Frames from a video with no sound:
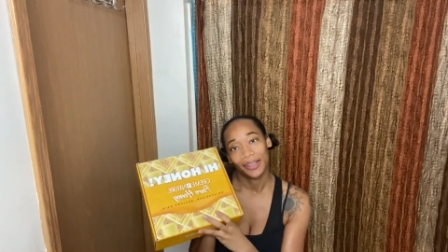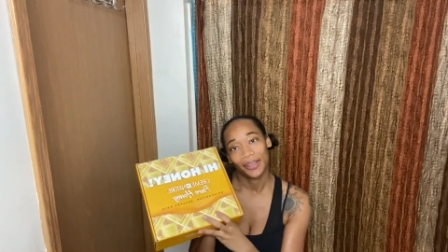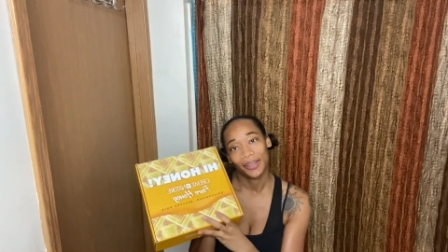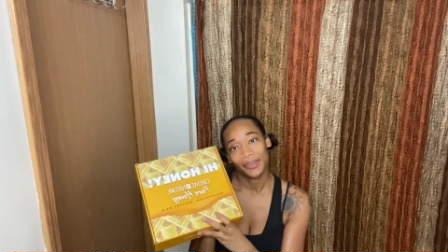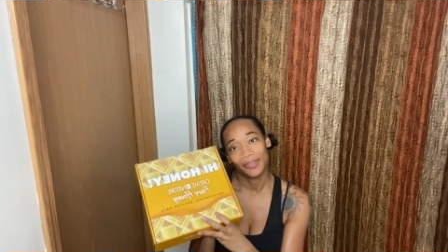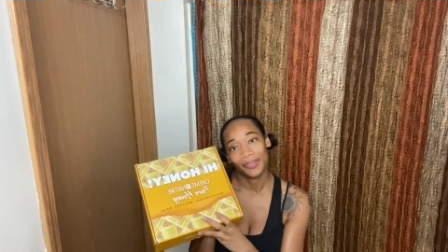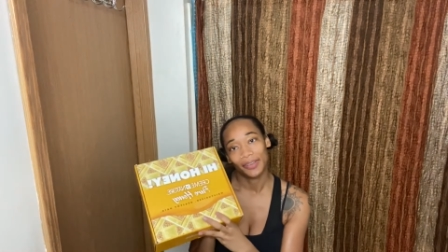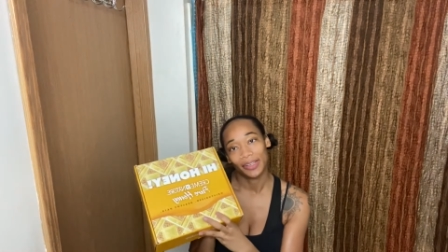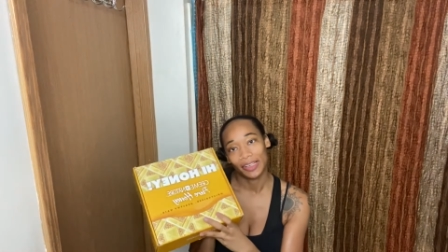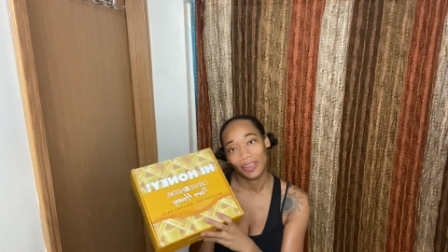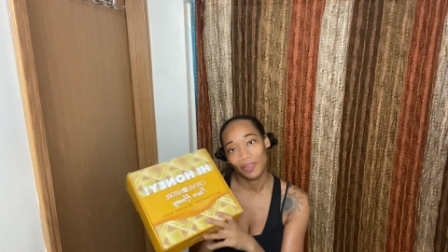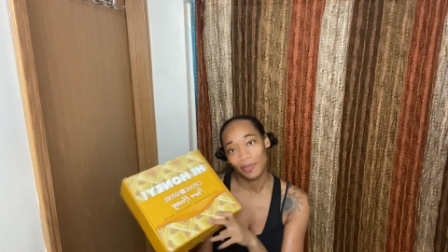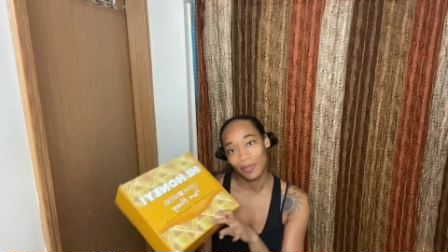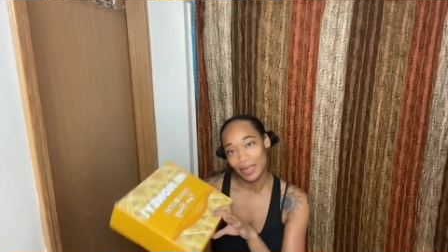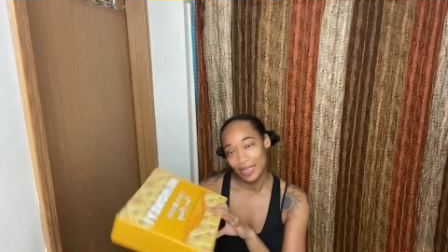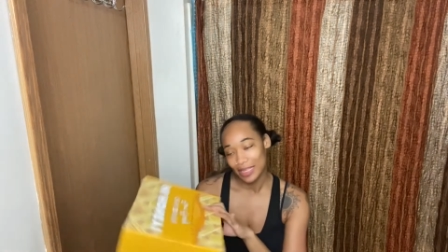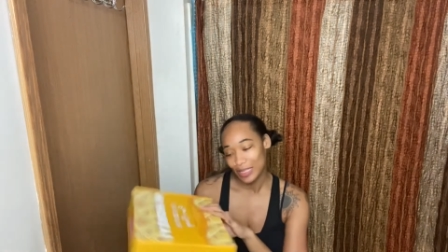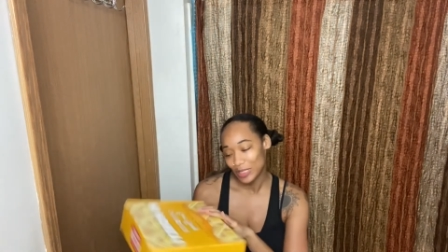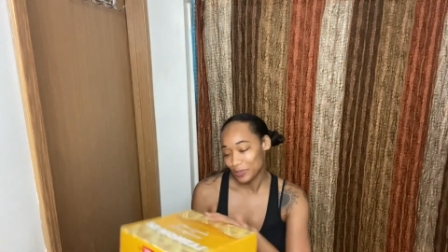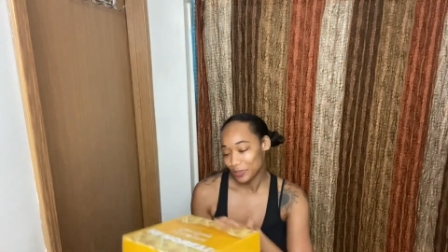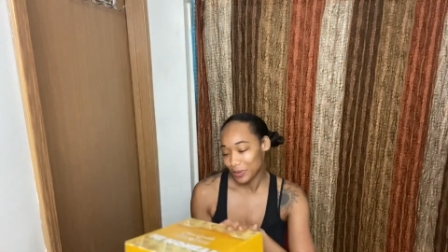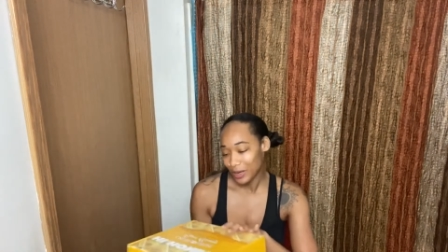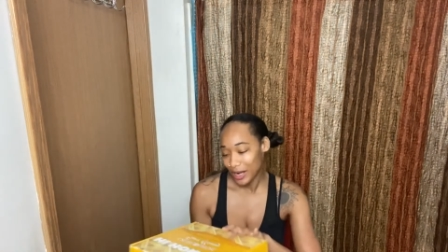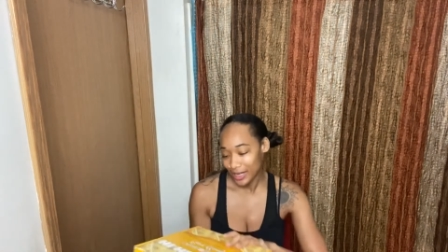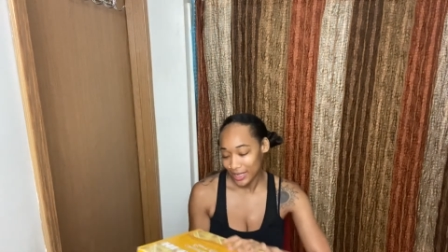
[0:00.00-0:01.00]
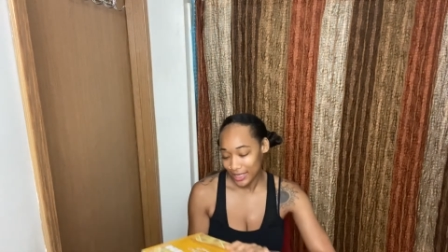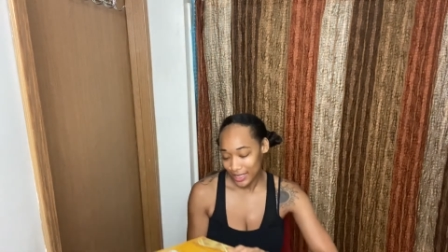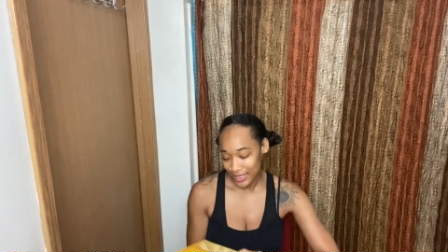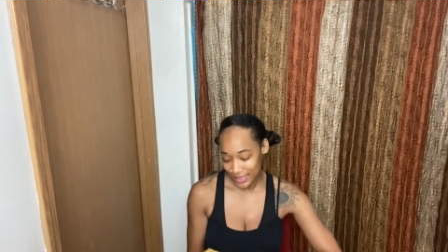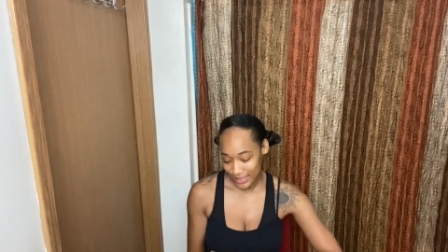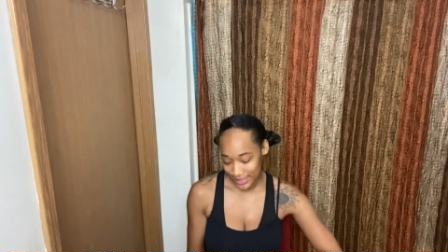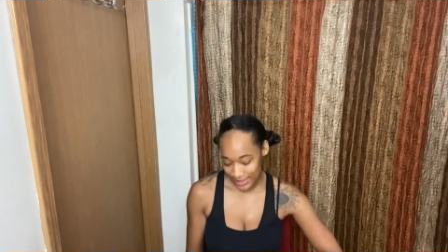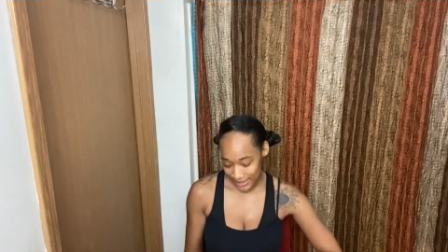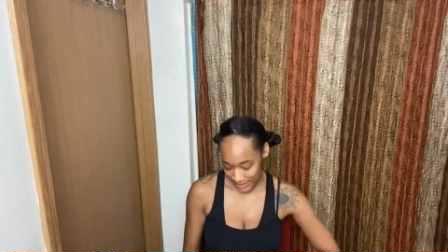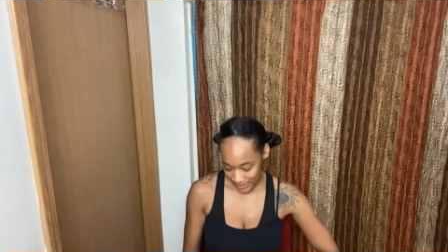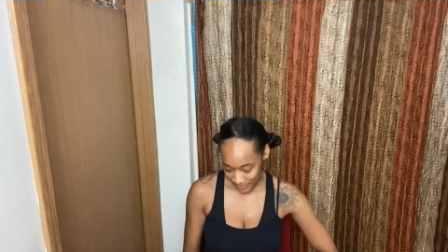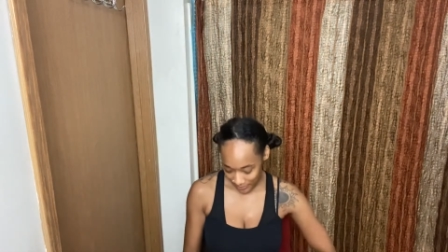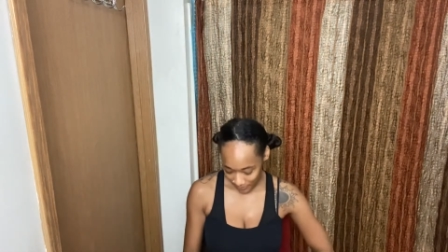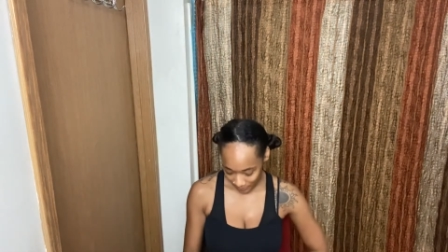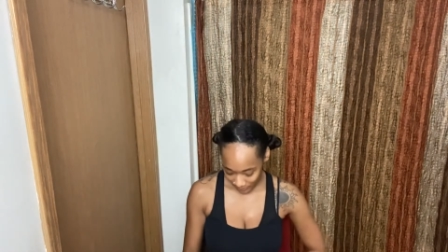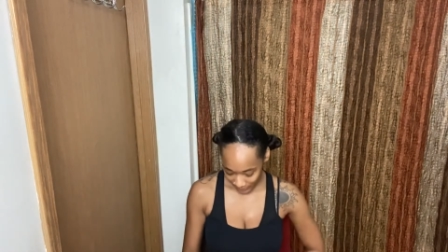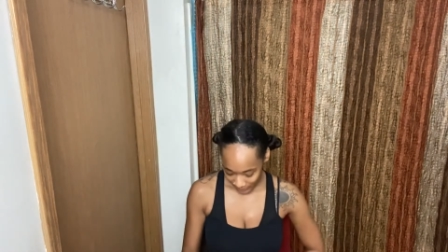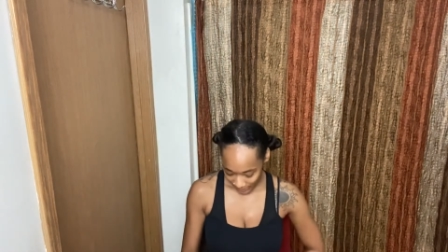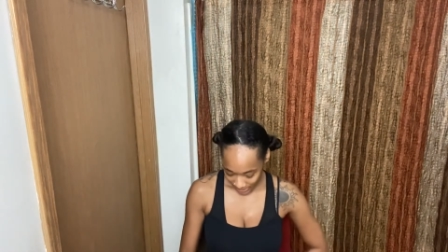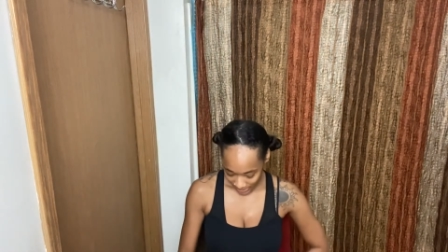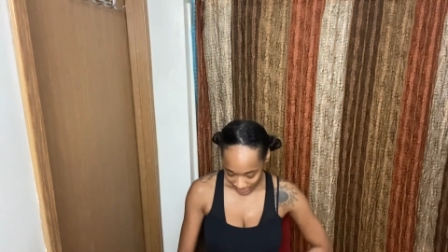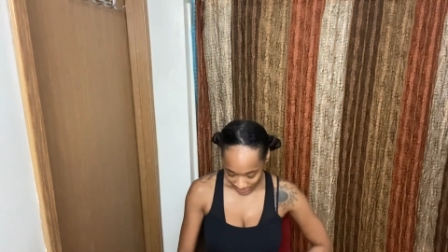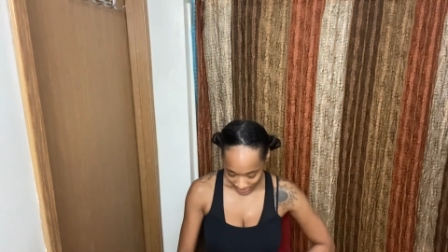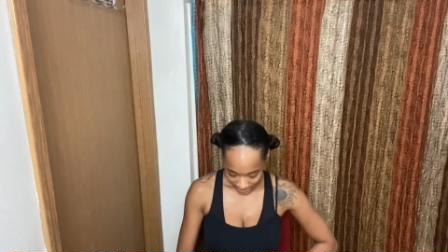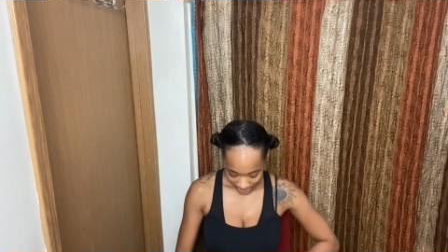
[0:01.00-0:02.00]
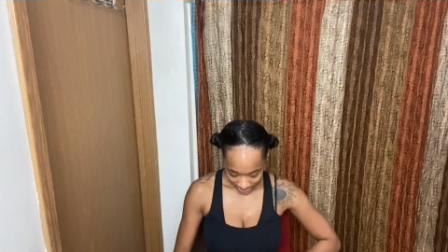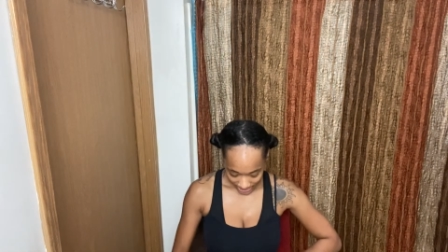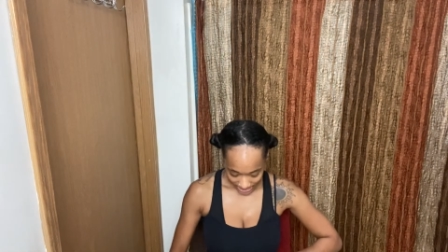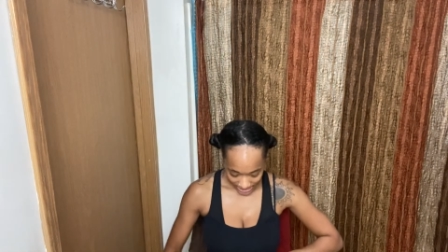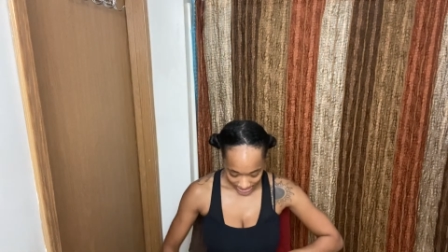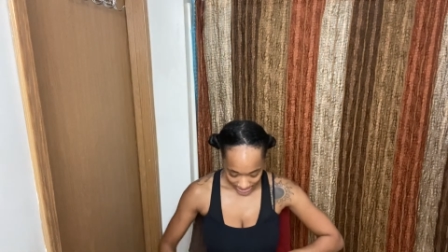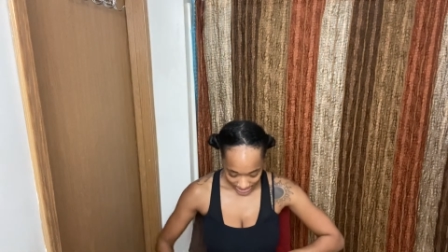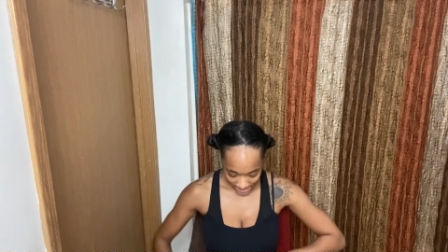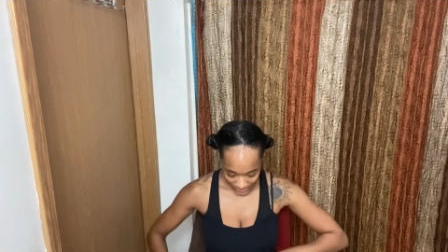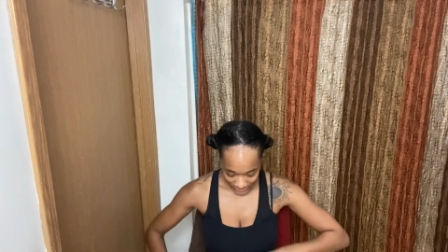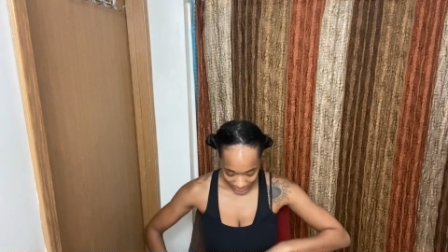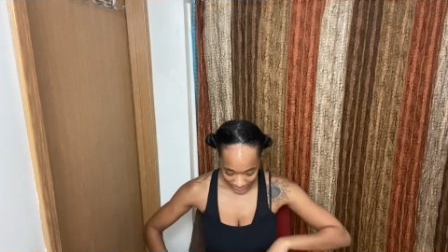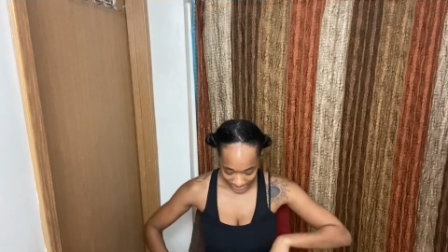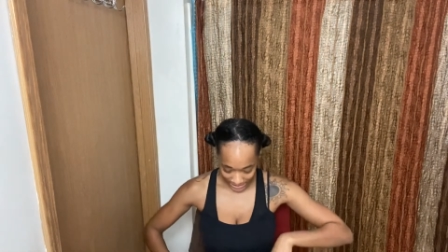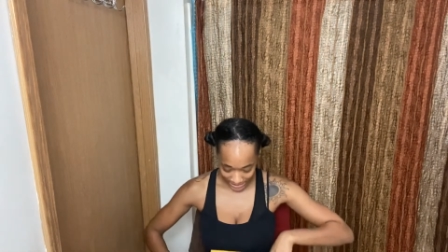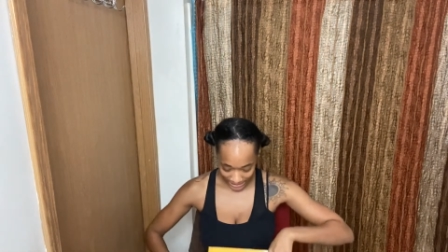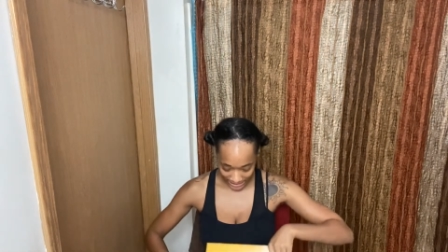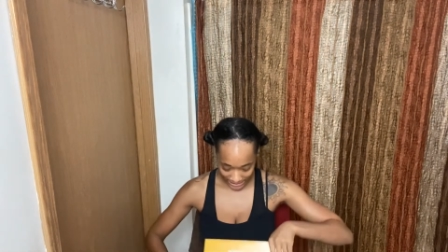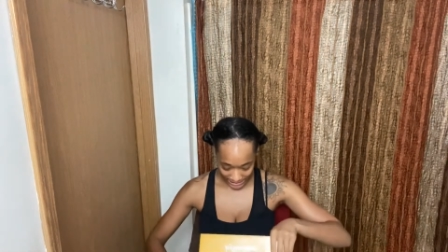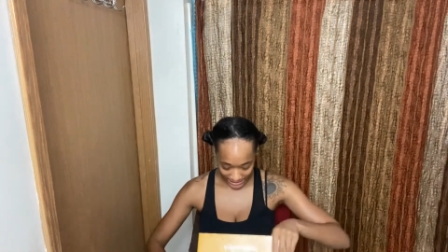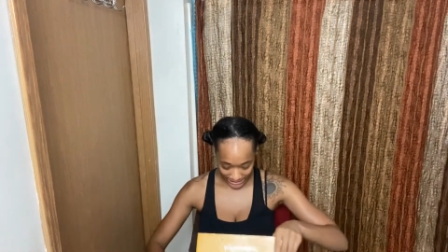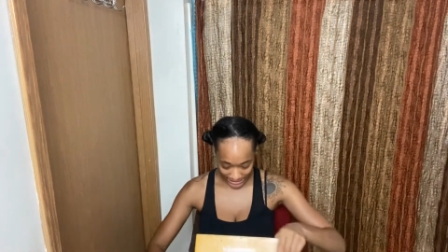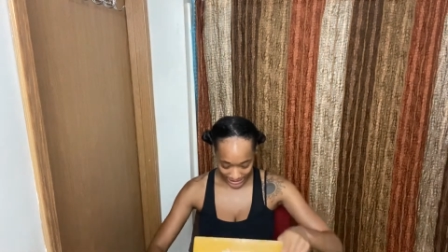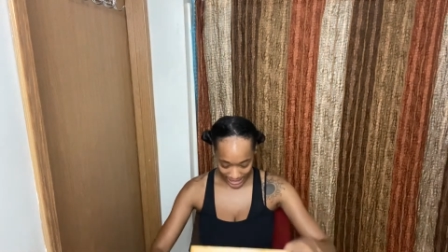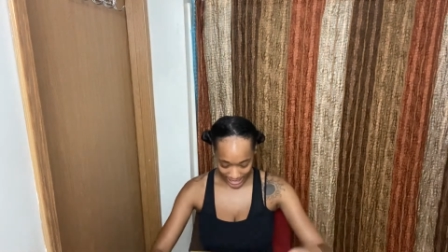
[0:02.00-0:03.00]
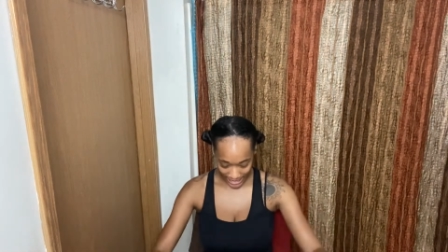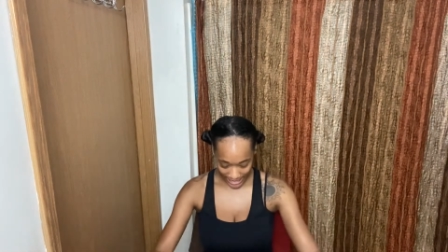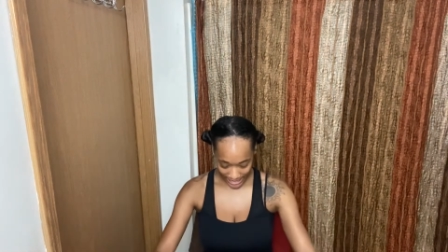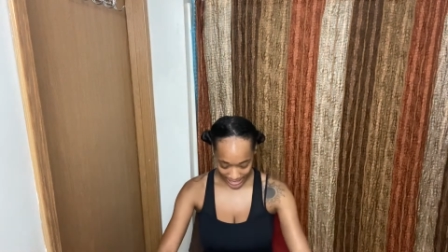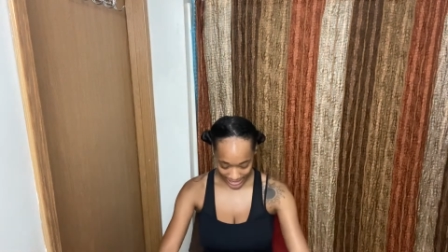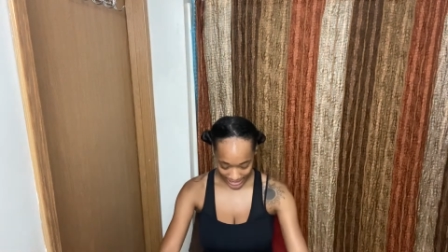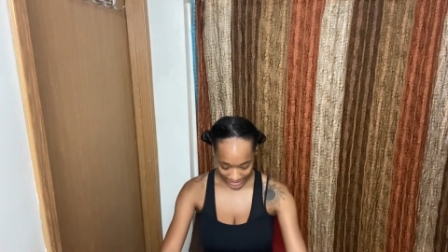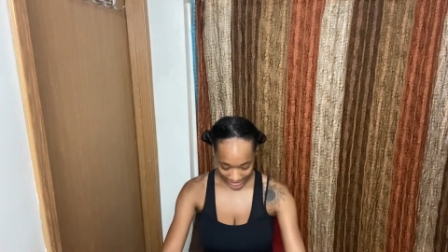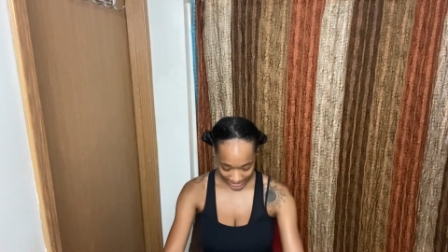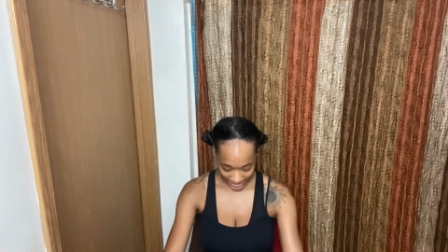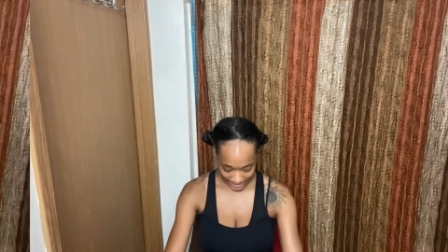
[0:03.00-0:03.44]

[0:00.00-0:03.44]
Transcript: for giving me these products. Let's see what's inside.